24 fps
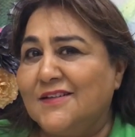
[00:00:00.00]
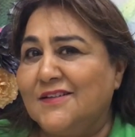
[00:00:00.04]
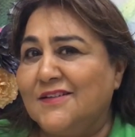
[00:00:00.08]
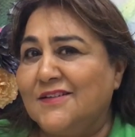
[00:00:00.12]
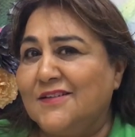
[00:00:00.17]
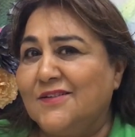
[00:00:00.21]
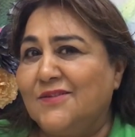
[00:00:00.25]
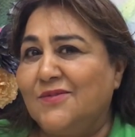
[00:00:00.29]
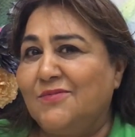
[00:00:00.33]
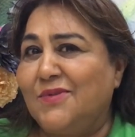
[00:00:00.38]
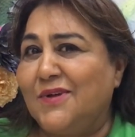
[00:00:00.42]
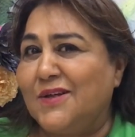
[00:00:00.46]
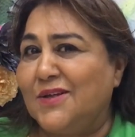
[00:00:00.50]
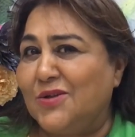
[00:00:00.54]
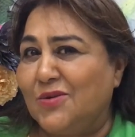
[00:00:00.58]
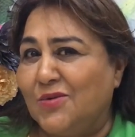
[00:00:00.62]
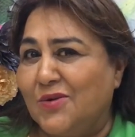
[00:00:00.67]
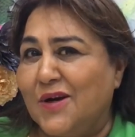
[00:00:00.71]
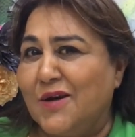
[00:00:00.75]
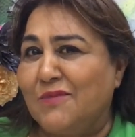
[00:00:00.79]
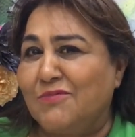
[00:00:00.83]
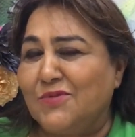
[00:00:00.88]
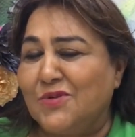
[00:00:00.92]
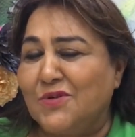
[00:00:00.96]
as when
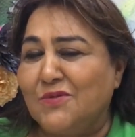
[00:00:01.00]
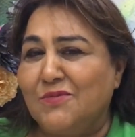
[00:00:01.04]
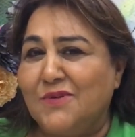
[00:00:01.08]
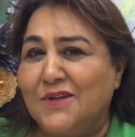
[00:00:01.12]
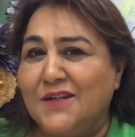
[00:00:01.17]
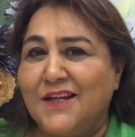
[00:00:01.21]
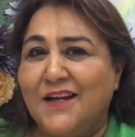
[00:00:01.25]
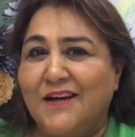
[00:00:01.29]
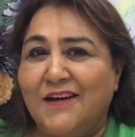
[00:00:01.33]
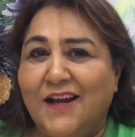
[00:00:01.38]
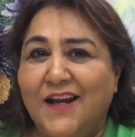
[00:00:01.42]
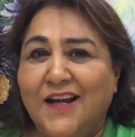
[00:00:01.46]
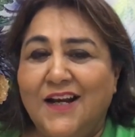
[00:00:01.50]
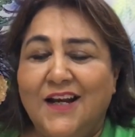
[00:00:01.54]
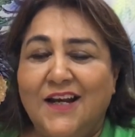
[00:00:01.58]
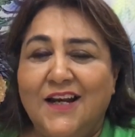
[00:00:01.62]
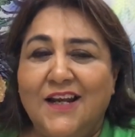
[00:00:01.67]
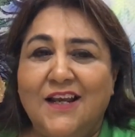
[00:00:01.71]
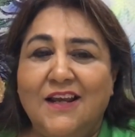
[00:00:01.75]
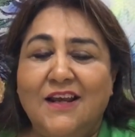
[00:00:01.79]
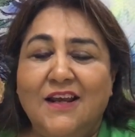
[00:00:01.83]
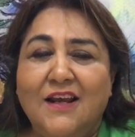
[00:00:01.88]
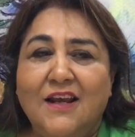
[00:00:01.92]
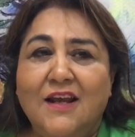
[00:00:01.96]
you come to me
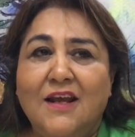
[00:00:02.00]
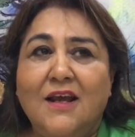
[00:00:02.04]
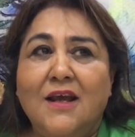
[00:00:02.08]
directly